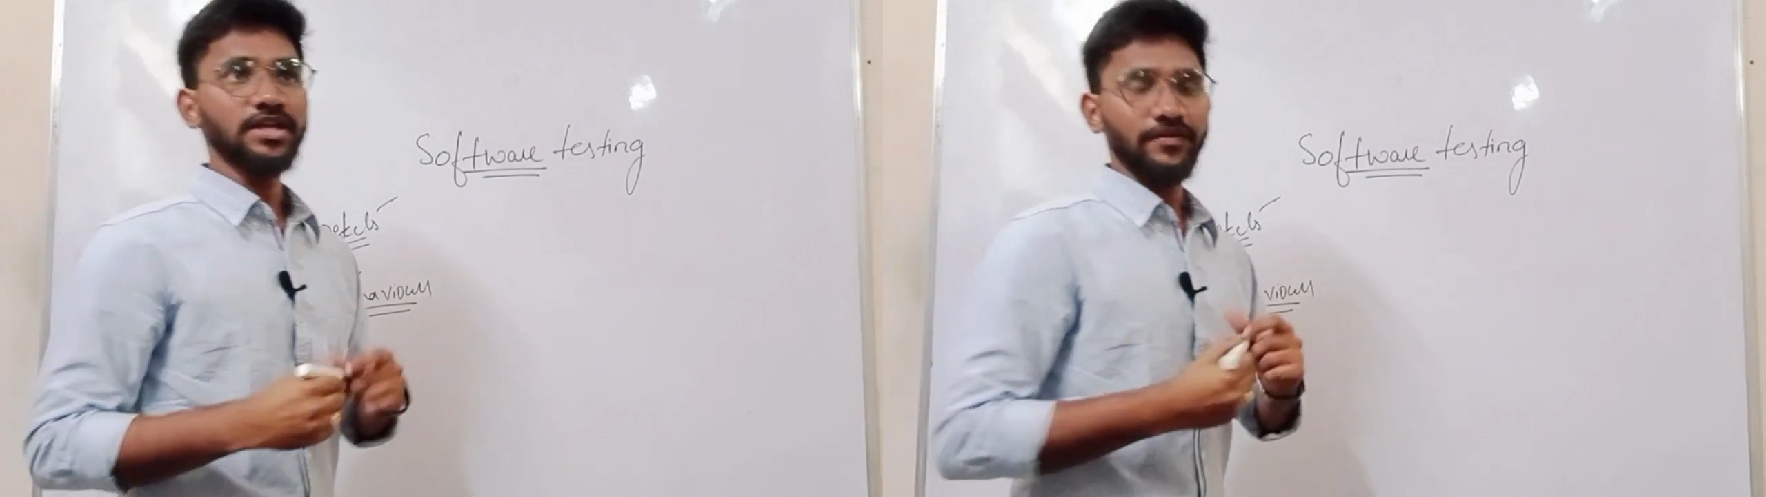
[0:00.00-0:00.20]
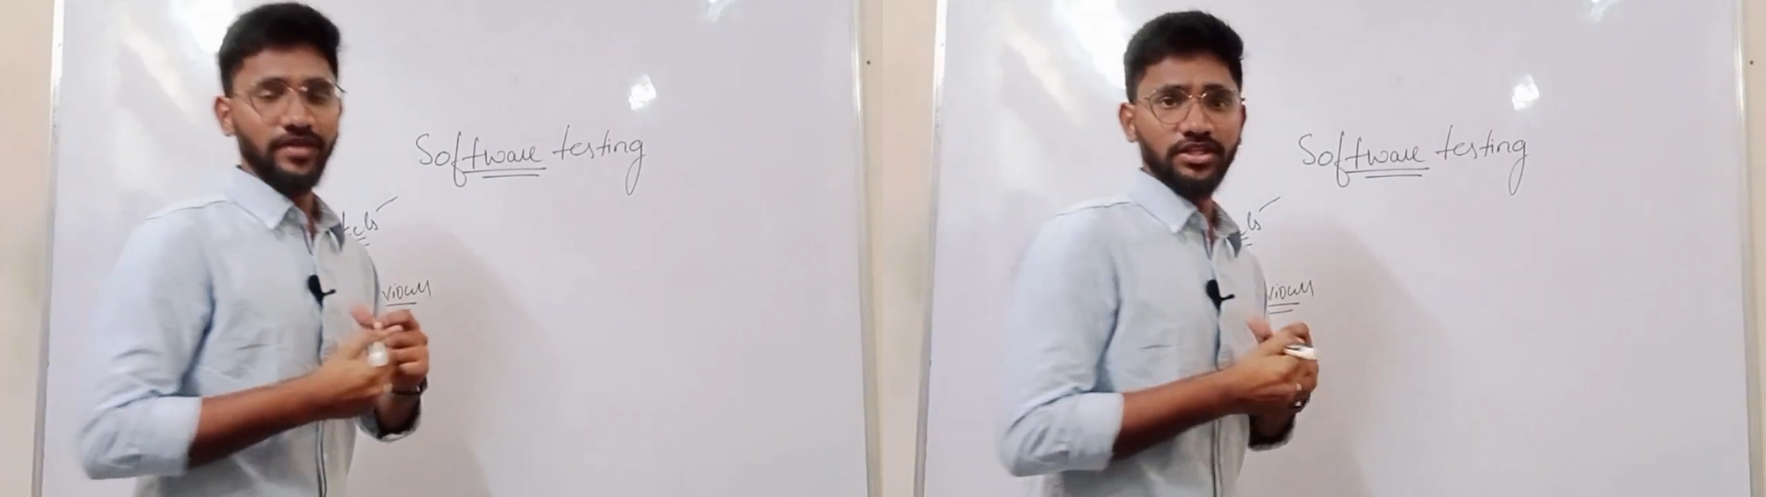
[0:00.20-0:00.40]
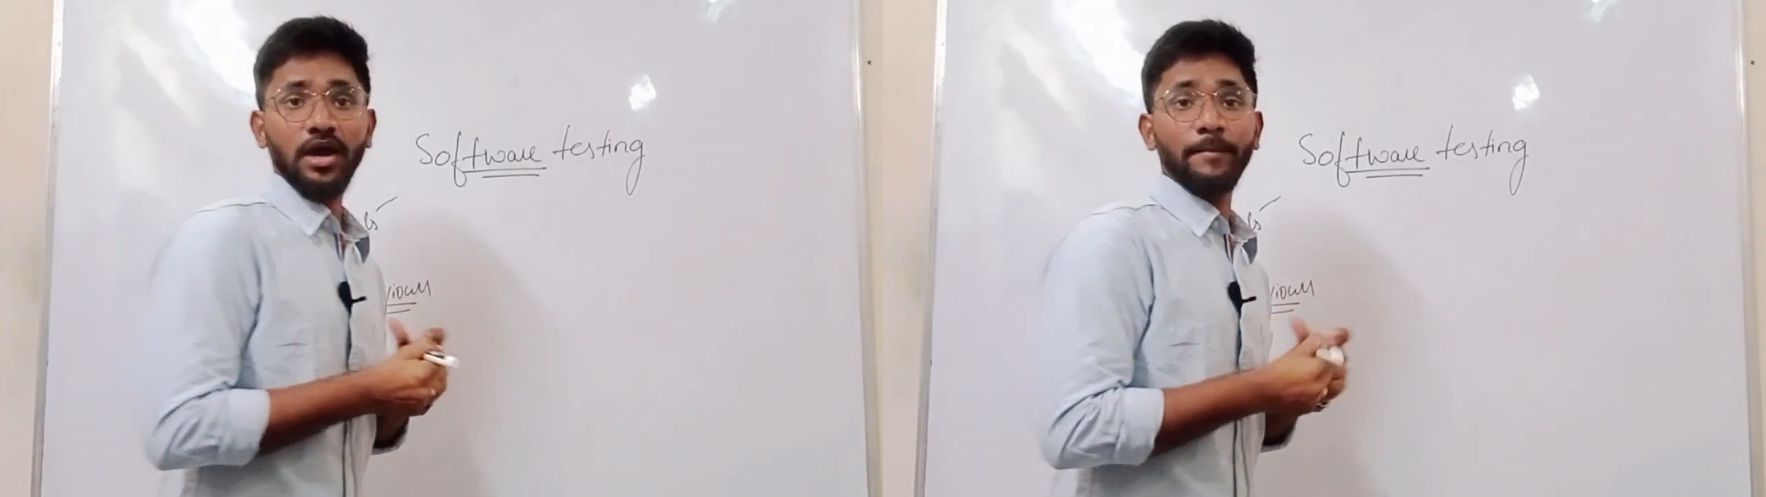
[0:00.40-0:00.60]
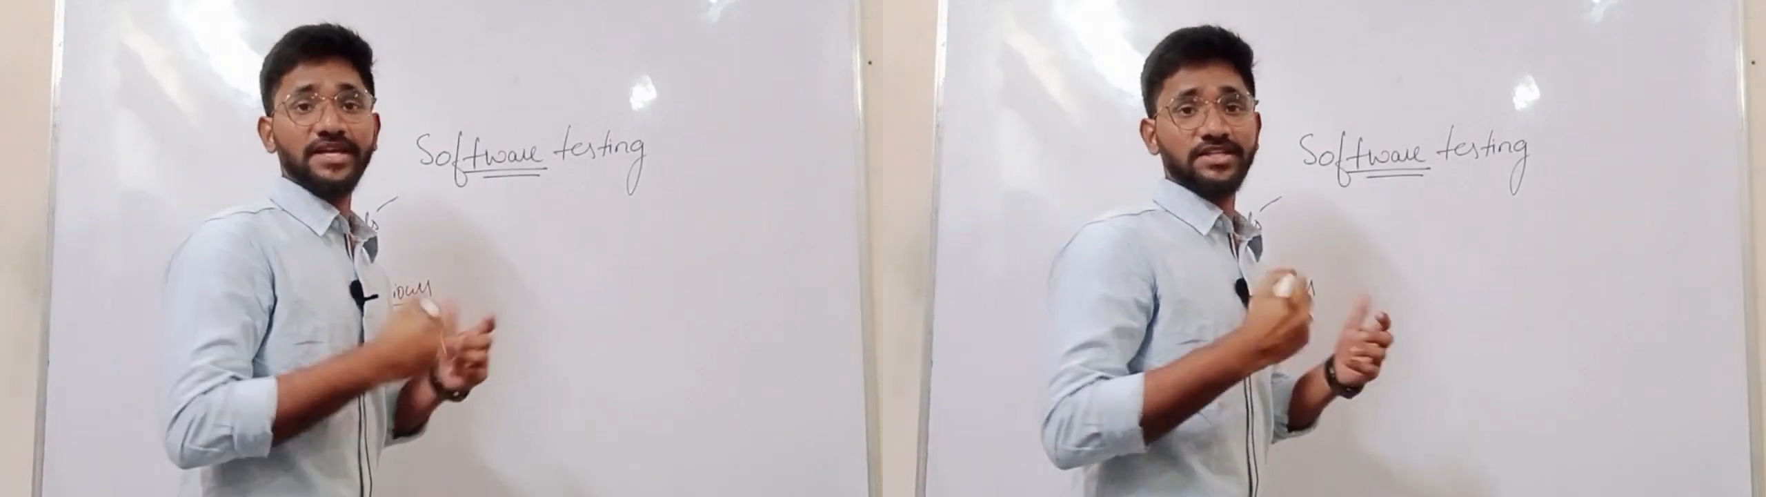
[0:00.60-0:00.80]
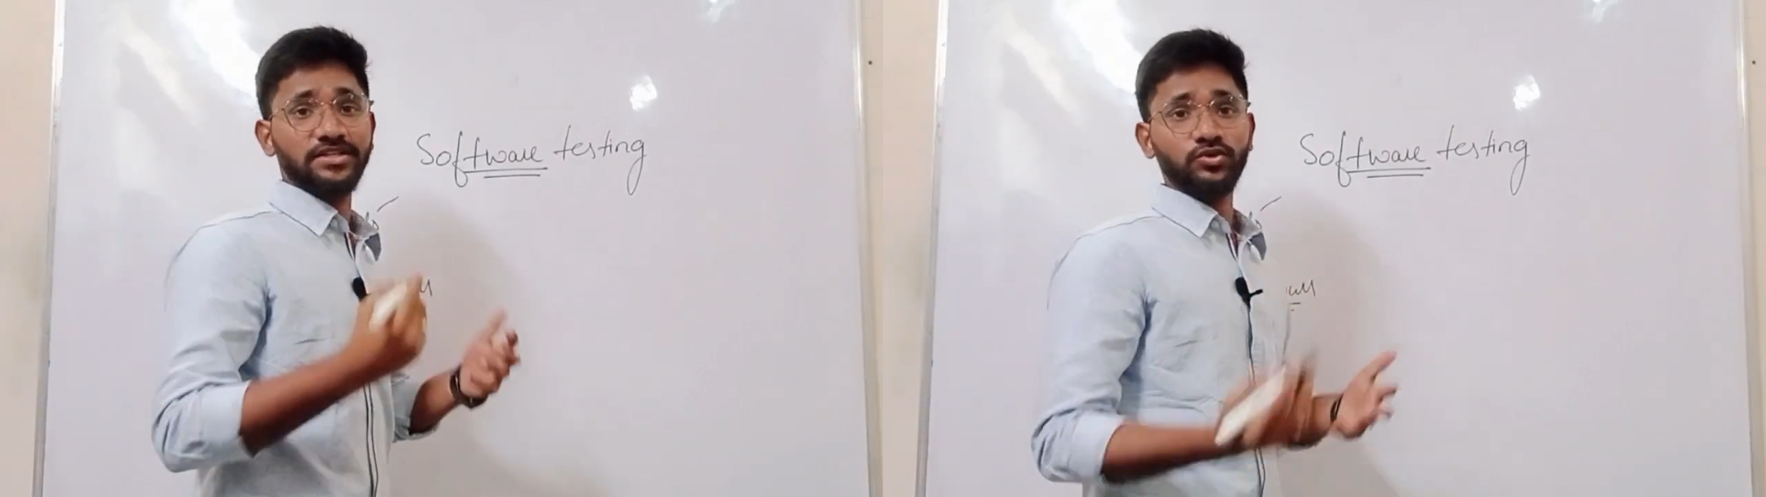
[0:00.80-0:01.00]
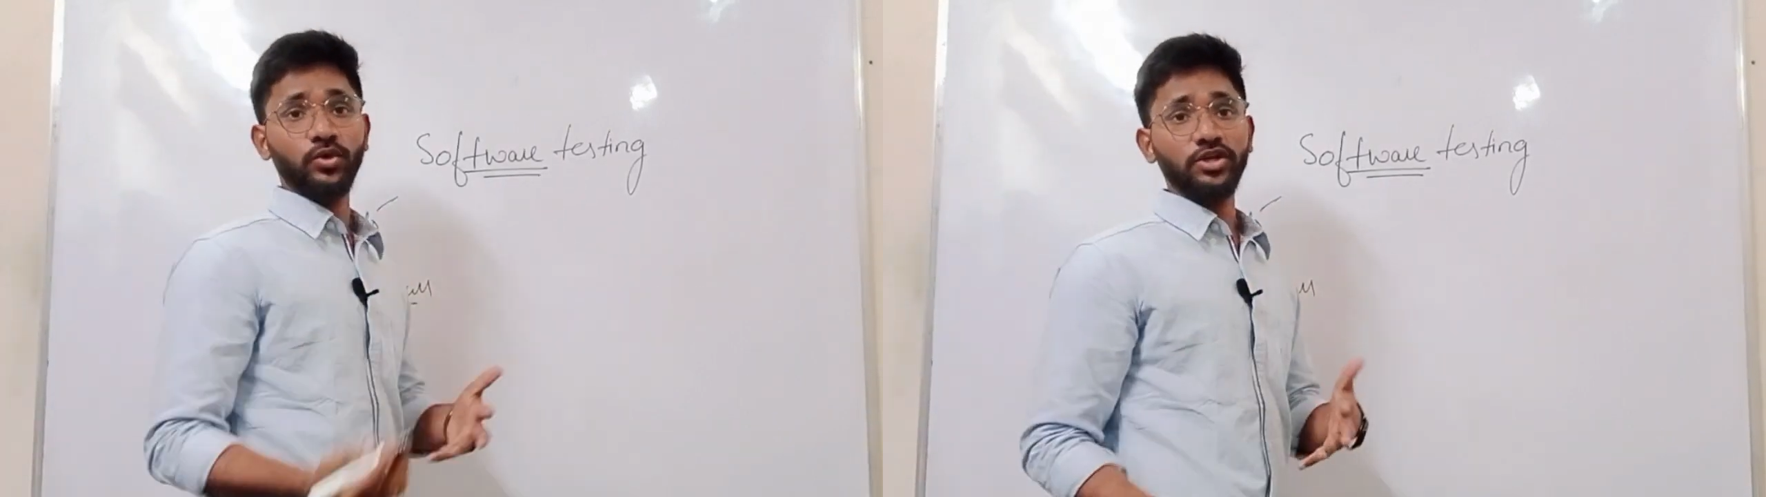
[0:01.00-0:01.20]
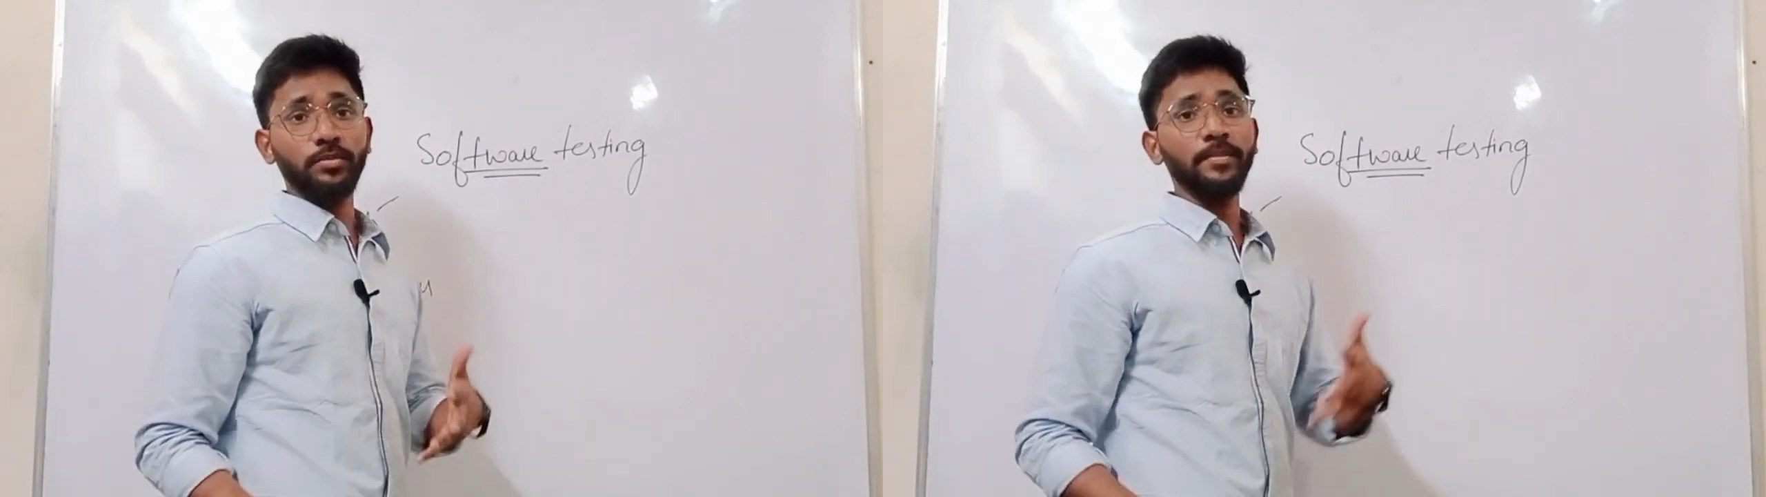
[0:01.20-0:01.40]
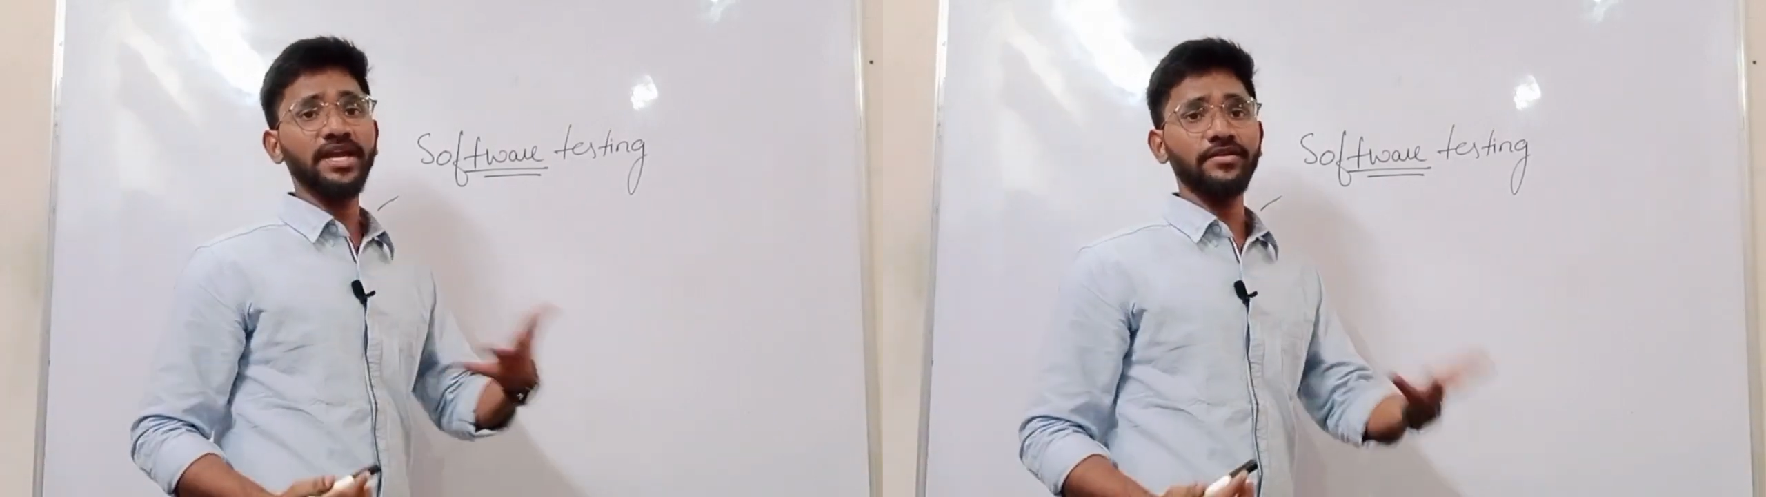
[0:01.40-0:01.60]
whether the application is going to
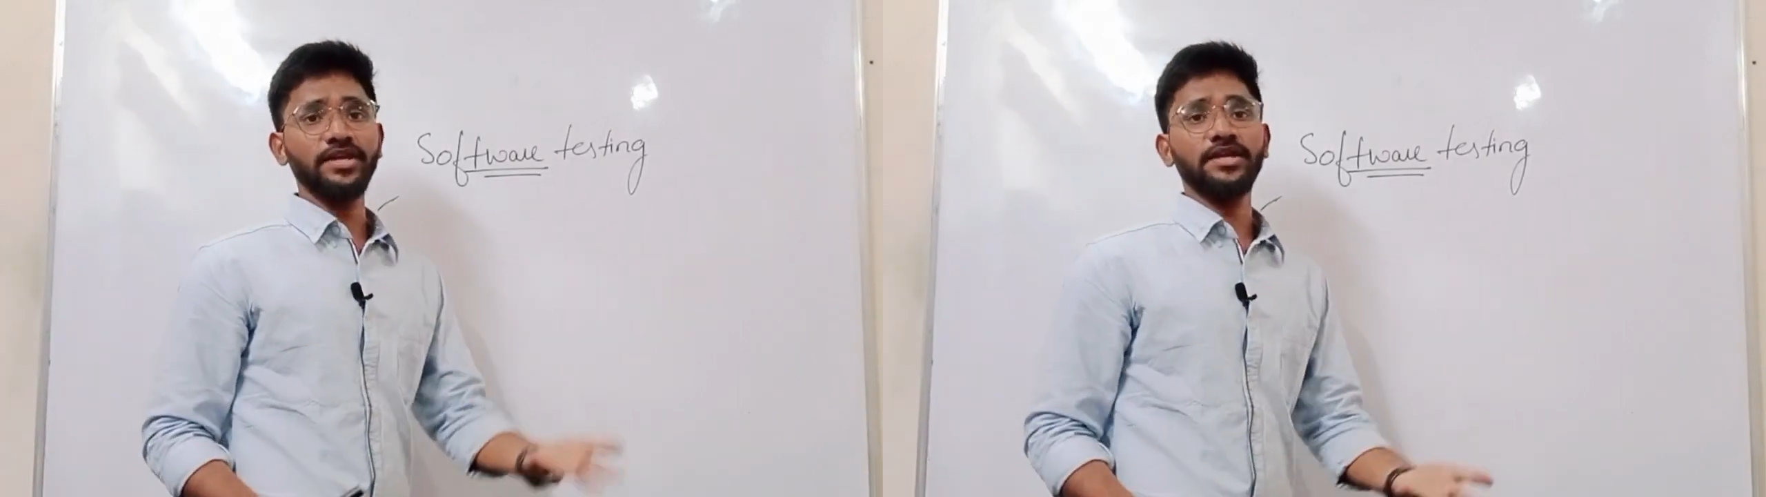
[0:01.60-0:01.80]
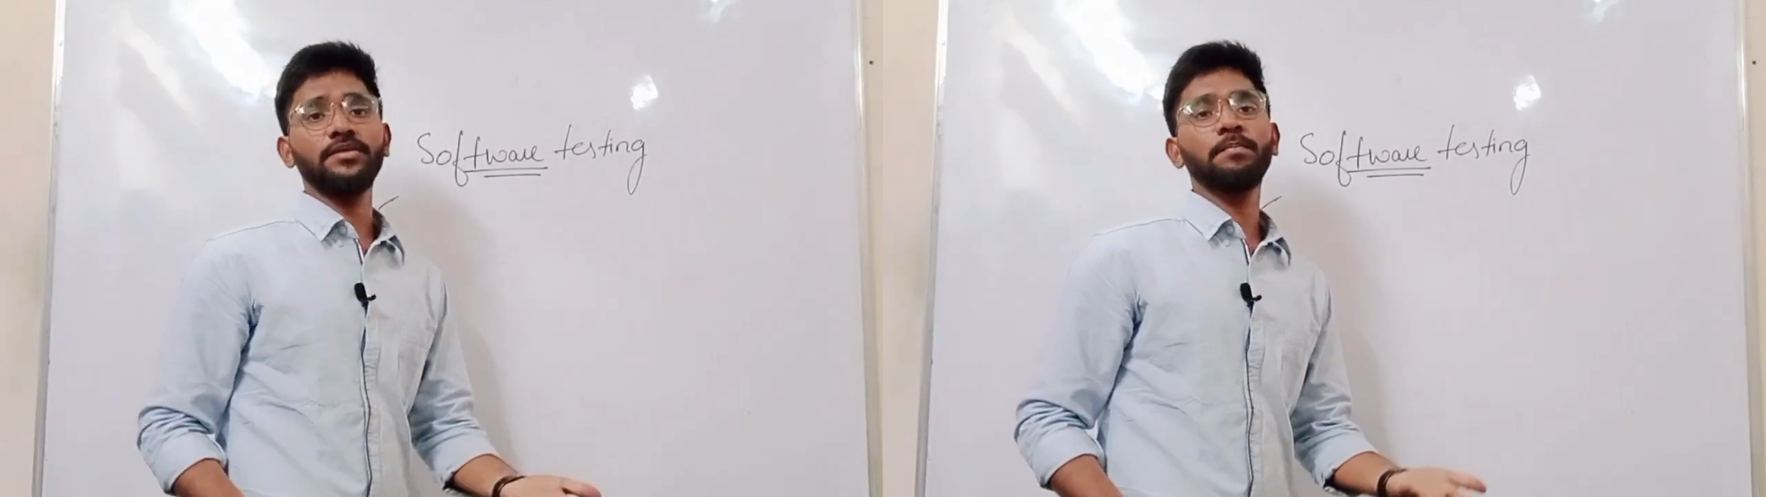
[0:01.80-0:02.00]
be behaving